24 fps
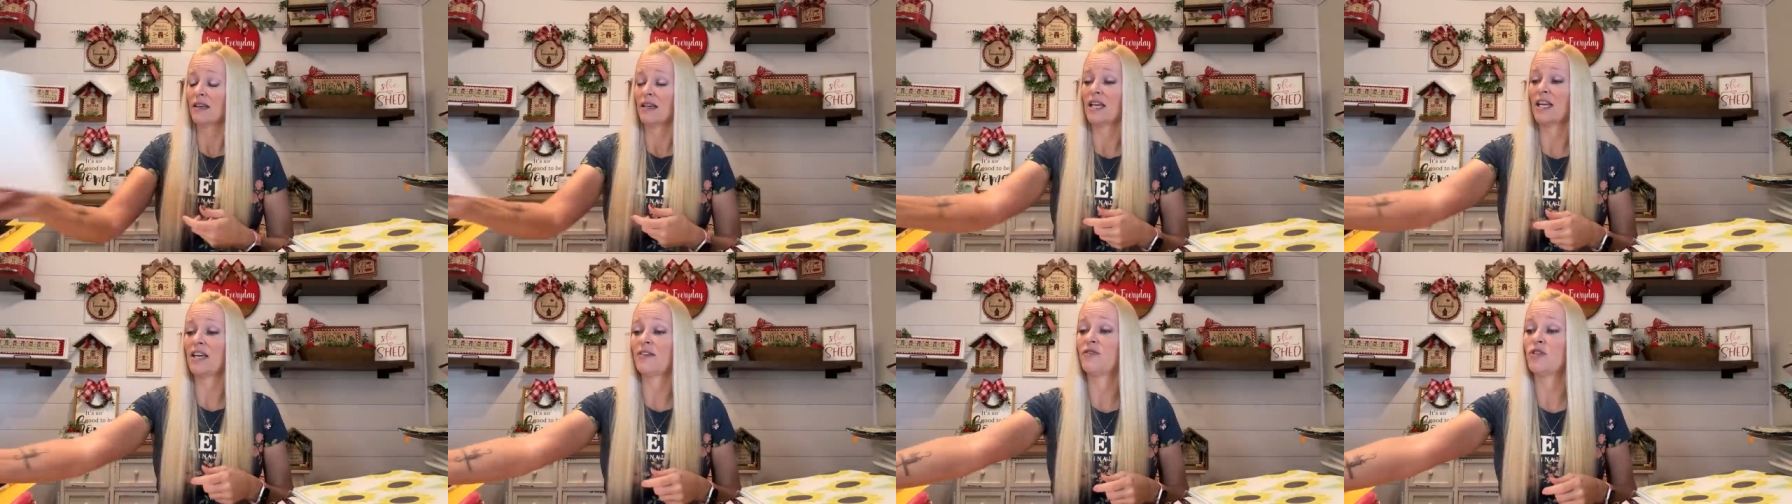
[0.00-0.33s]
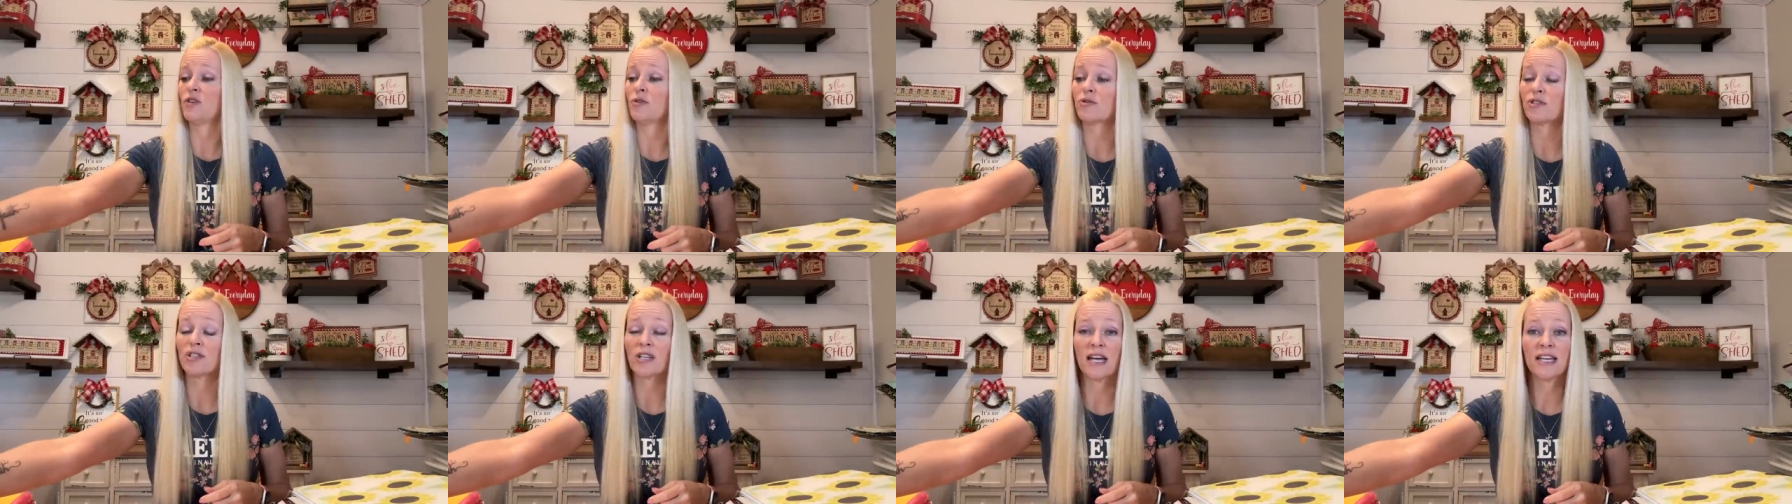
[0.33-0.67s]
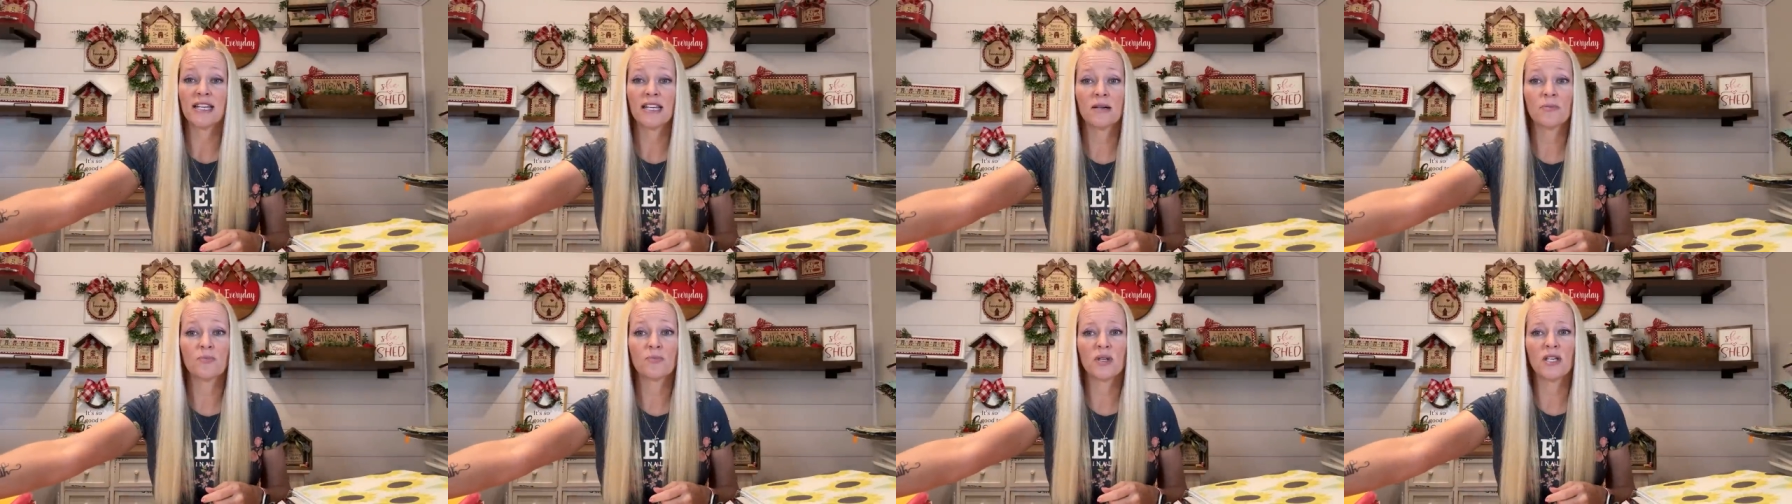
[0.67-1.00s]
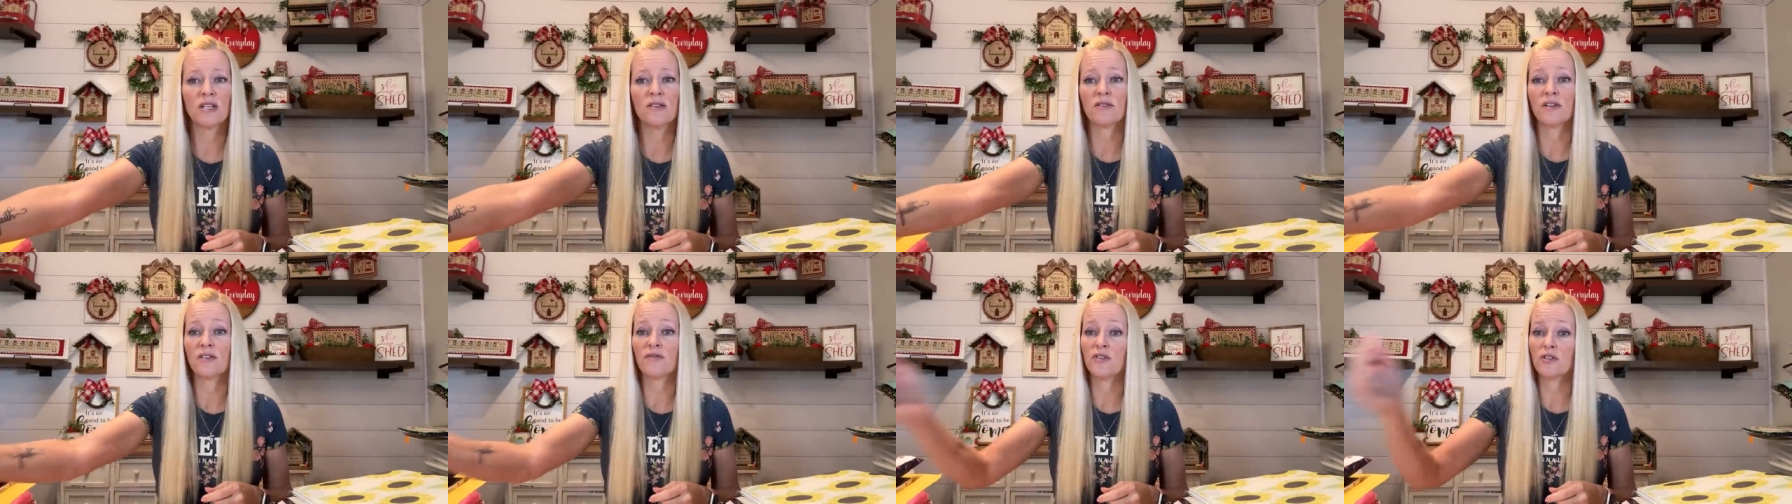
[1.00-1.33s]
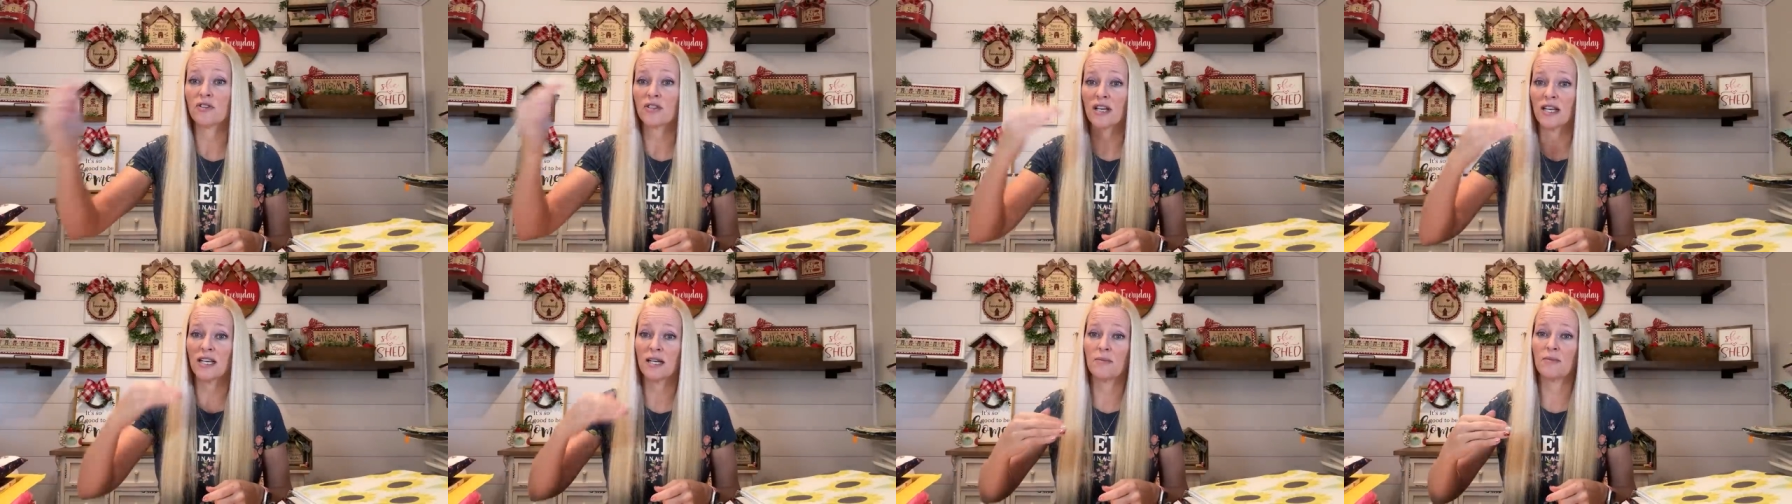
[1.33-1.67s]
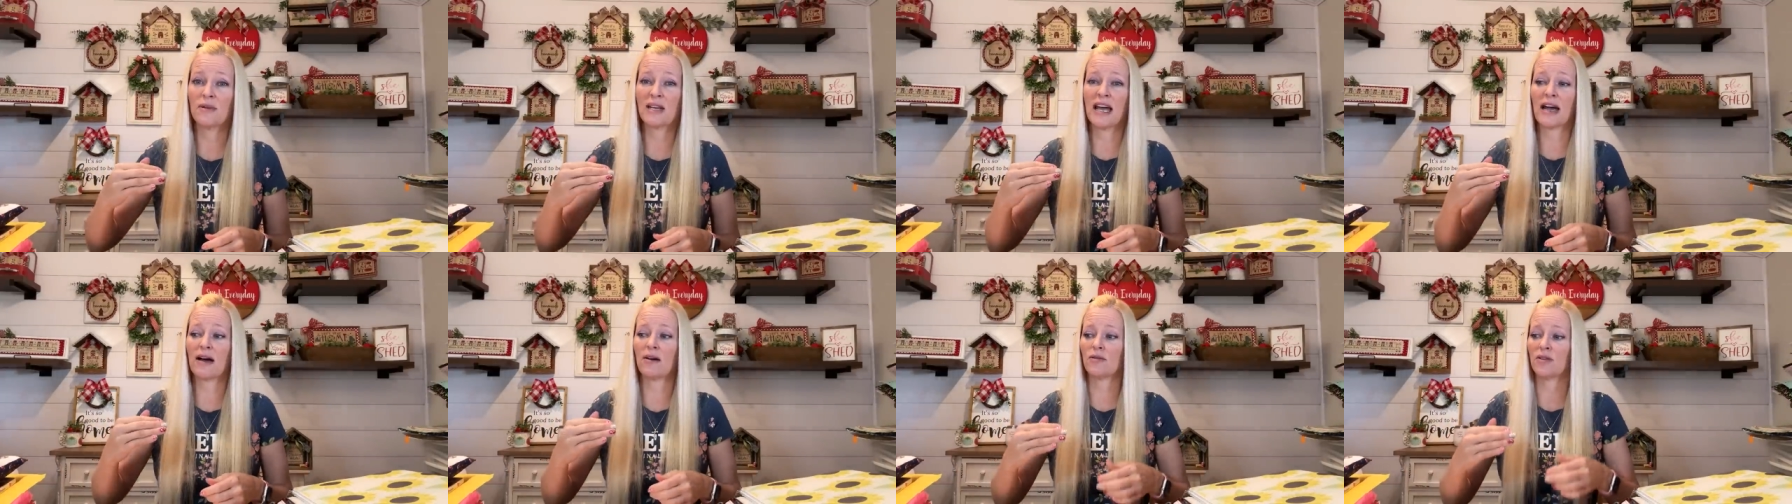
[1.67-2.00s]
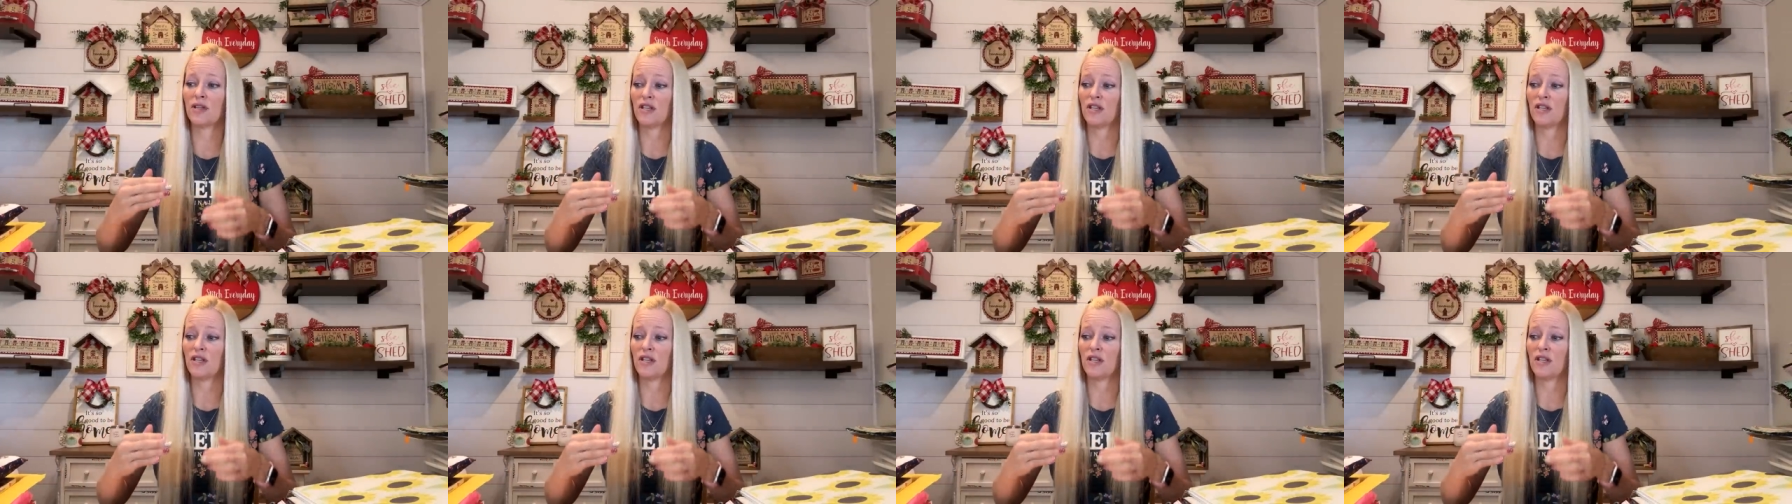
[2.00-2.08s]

if you sign up, even if you sign up now,